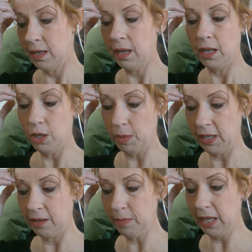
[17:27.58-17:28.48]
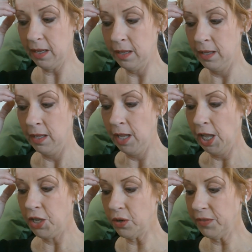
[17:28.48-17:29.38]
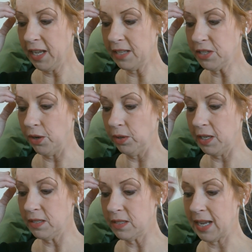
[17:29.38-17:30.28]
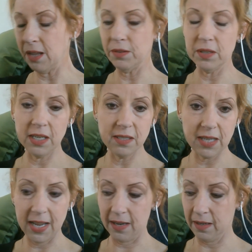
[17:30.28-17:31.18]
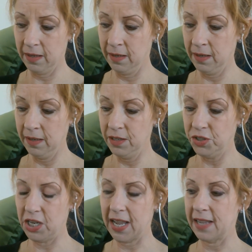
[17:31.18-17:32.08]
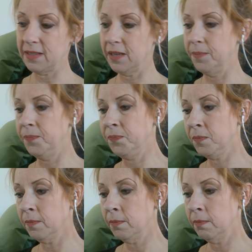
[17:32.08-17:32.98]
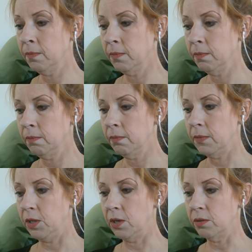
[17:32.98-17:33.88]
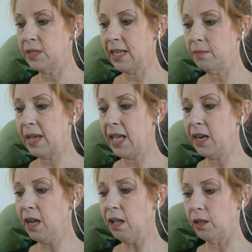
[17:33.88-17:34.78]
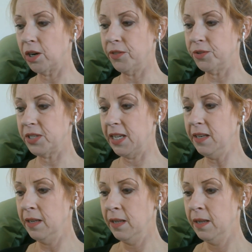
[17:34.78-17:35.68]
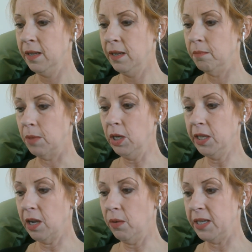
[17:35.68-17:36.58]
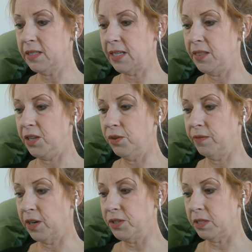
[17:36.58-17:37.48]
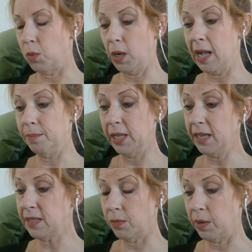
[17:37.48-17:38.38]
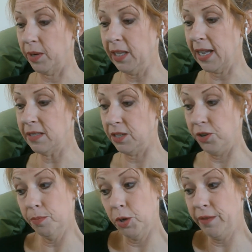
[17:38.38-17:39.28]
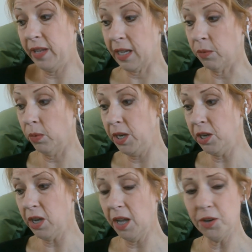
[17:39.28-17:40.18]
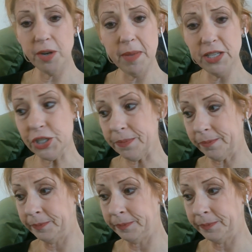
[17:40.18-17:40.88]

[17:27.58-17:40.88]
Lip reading: you believe me? You don't think I totally sound insane? She asked. You don't sound mad at all, Arthur said. Merlin always said the universe is more complex than we realize, and you're proving it. What do you call your dimension?